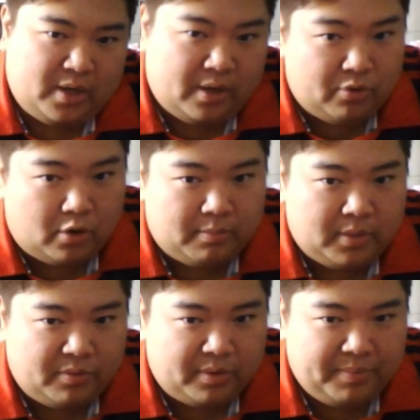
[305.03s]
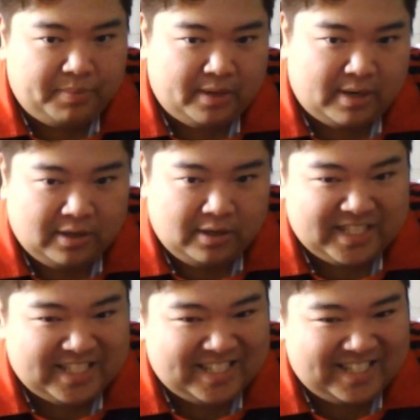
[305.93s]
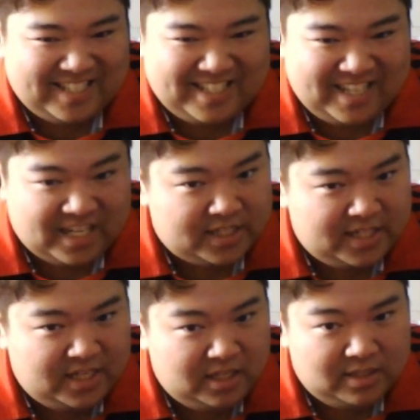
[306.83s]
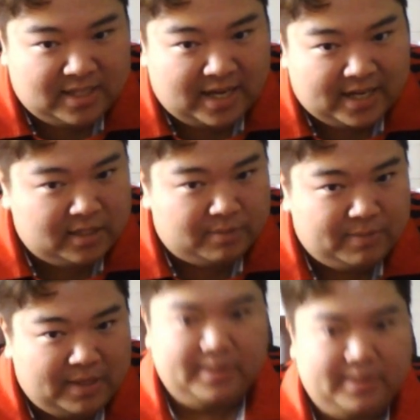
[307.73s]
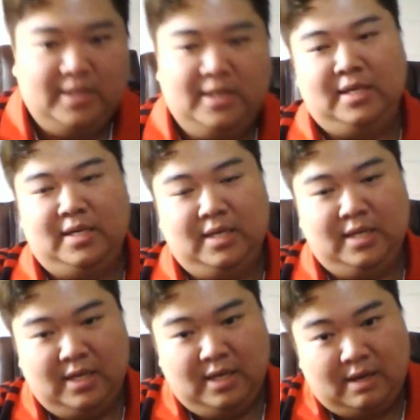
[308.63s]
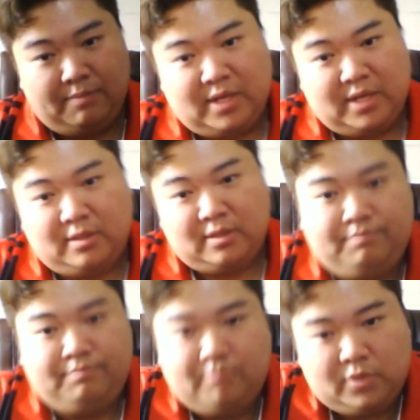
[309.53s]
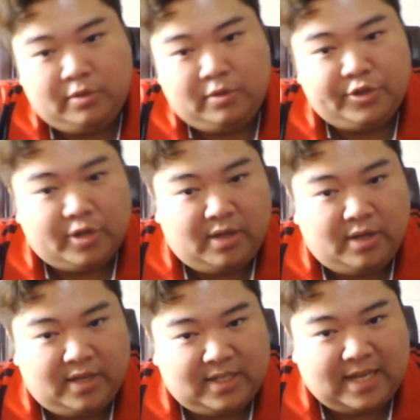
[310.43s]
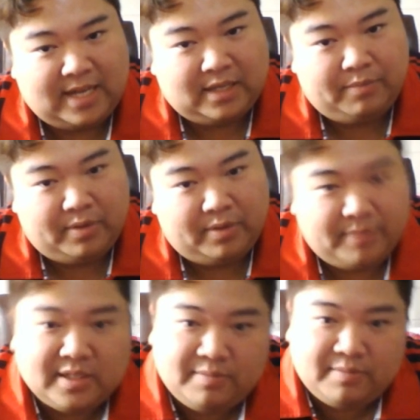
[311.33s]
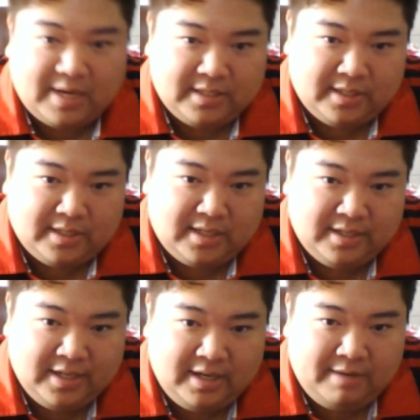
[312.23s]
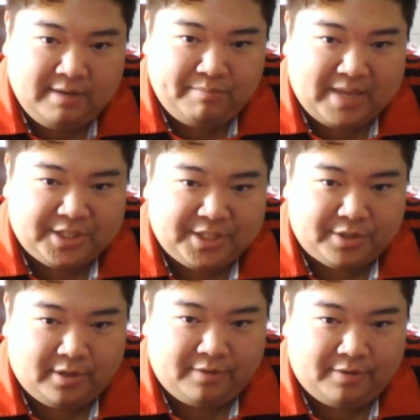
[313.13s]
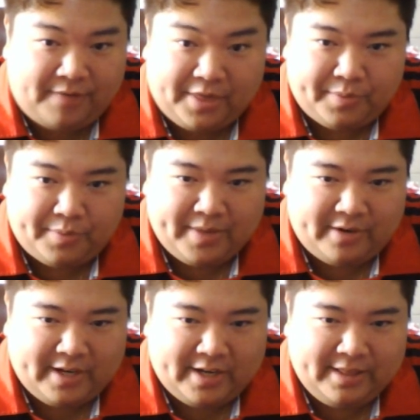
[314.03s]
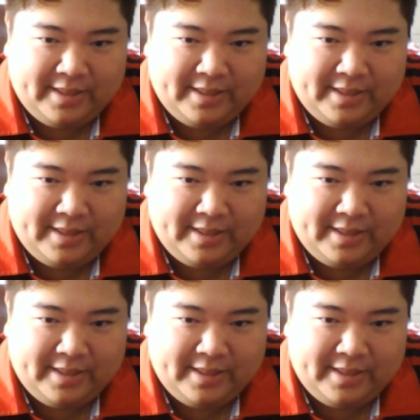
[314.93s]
a normal would be around 16 seconds maybe. I'm not too sure on the exact number because mine's a magical feather pin, right?